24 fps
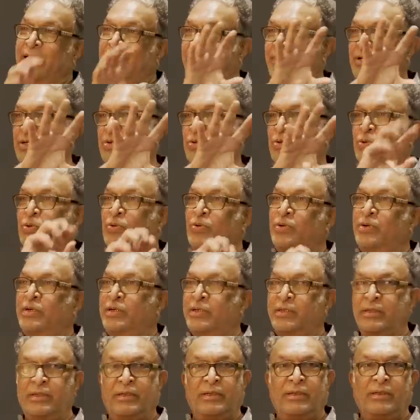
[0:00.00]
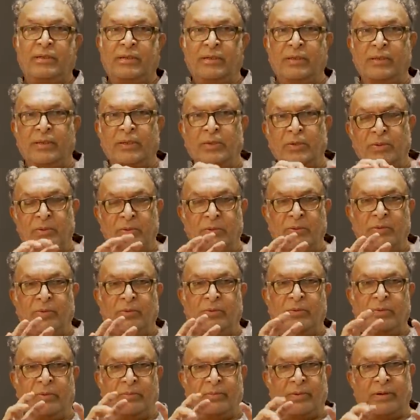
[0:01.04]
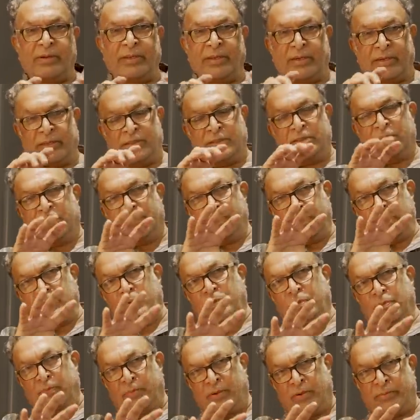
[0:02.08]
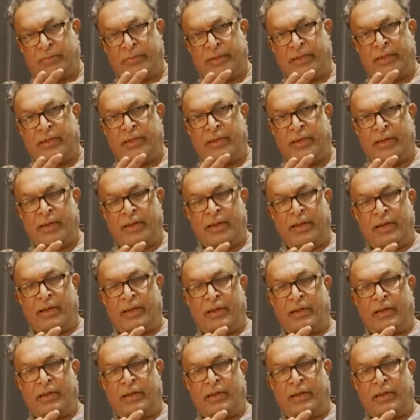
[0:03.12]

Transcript: never told, one boy runs away to Bombay,